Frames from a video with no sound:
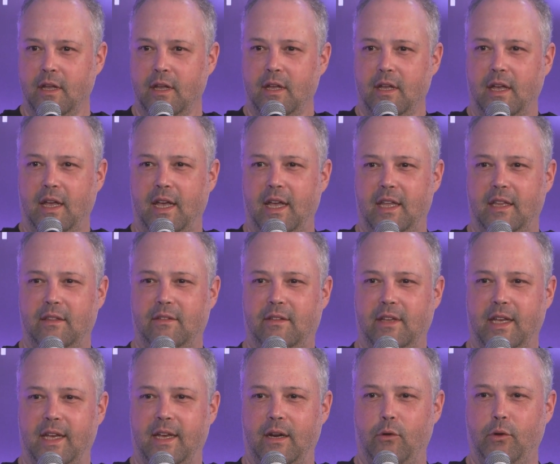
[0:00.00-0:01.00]
And
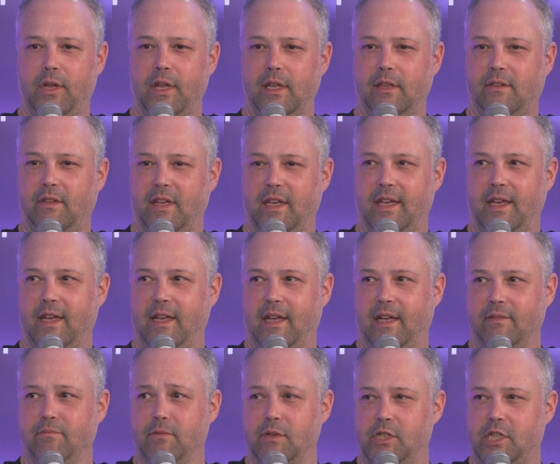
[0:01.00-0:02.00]
looking at
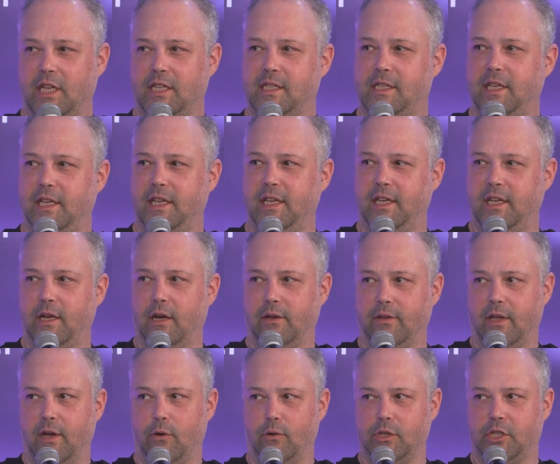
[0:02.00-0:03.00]
just the
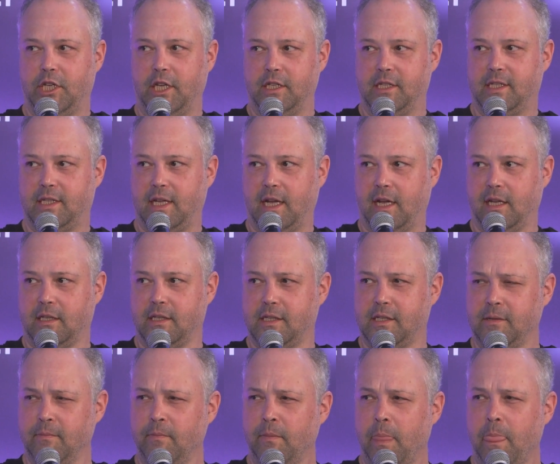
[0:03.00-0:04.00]
on-chain stats,